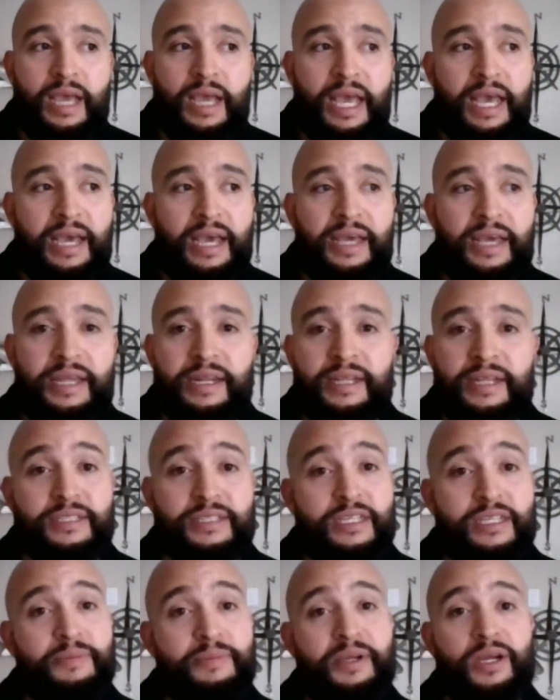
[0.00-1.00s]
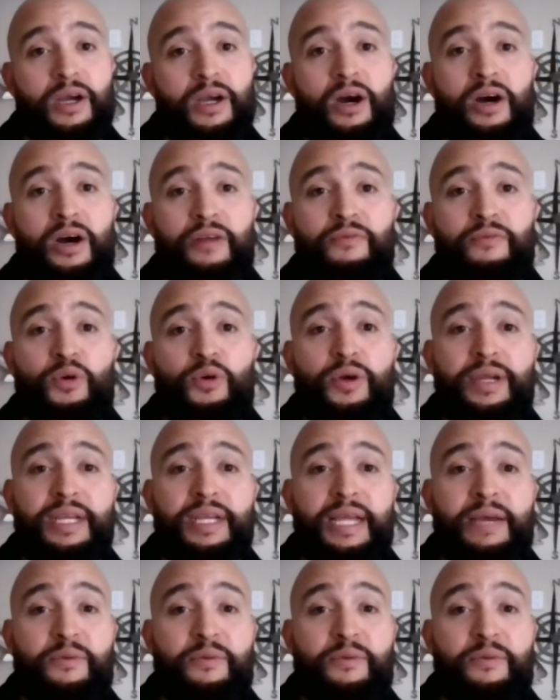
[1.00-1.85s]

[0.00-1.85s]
and it's going to be a convoy,